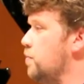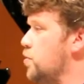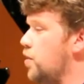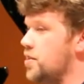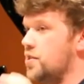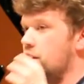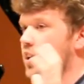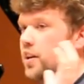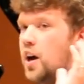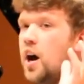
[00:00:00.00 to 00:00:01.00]
from
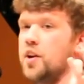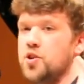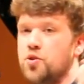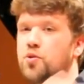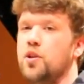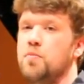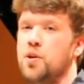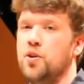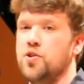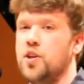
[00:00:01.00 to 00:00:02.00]
trusting God to truly
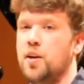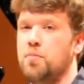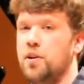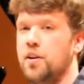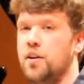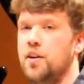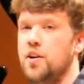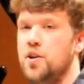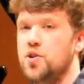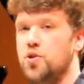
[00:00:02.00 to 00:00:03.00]
be your champion,
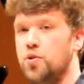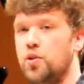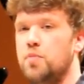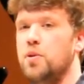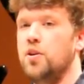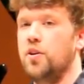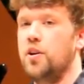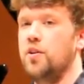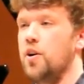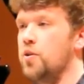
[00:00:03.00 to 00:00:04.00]
to truly be your
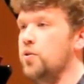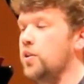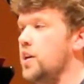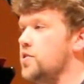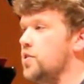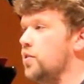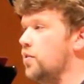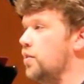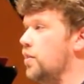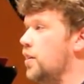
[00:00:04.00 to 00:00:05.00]
hero who leads
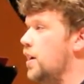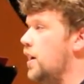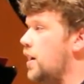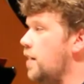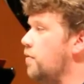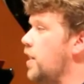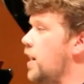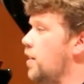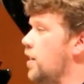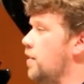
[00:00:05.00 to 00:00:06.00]
you in every
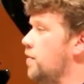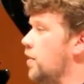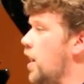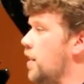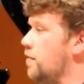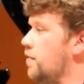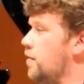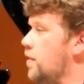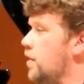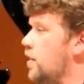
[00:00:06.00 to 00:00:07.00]
area of your
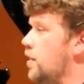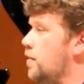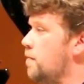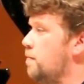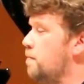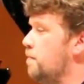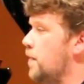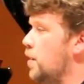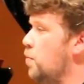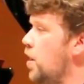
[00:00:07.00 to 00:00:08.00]
life?
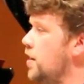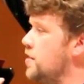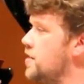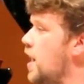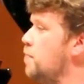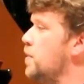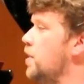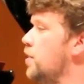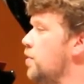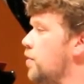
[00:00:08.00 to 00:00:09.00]
And what is
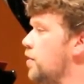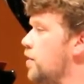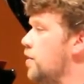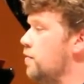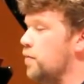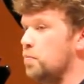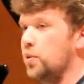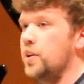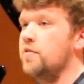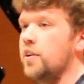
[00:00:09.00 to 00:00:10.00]
stopping you from
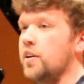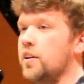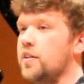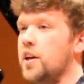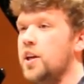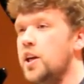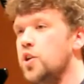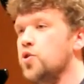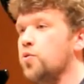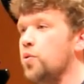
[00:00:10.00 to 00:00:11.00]
believing that
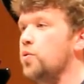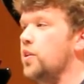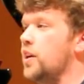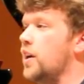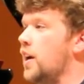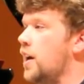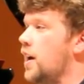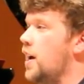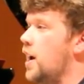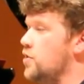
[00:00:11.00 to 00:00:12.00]
He truly
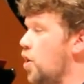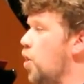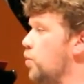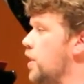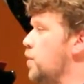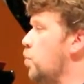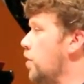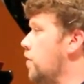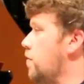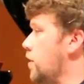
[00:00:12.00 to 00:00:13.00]
has already
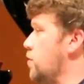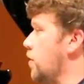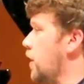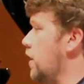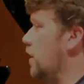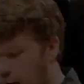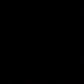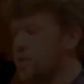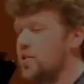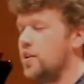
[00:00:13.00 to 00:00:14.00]
won the victory?
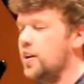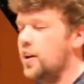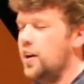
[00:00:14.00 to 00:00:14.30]
Much